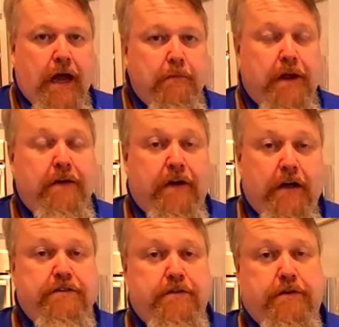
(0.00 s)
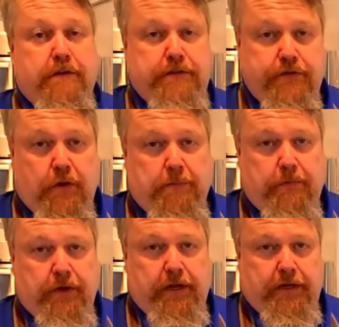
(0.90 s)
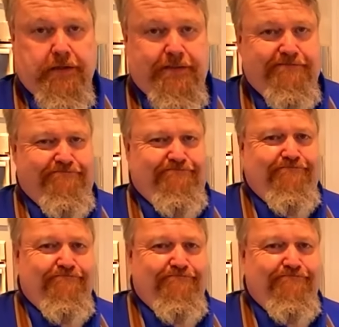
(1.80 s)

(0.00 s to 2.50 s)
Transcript: I'm going to have hot sugar and scrambled eggs.